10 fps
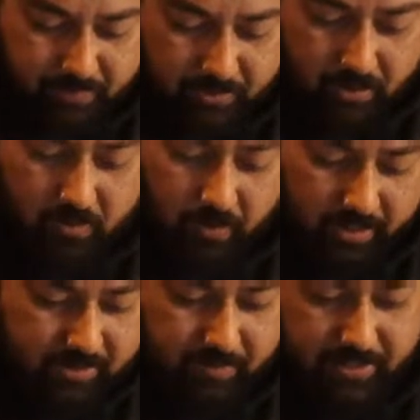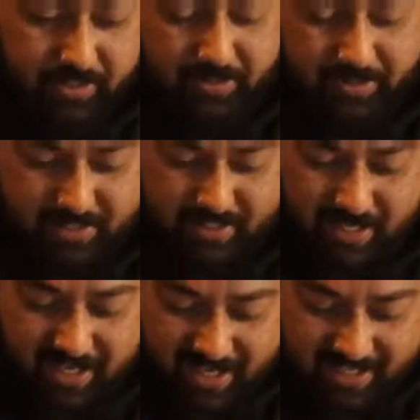Not quite as magical as
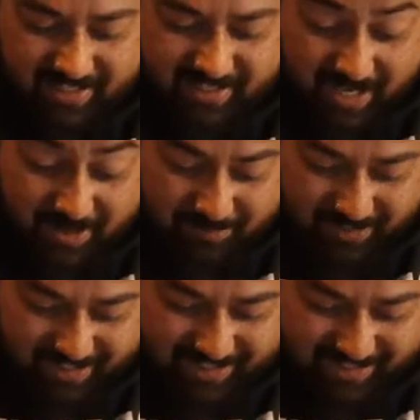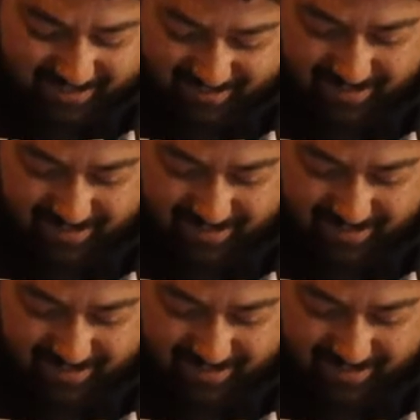Sam Lenz.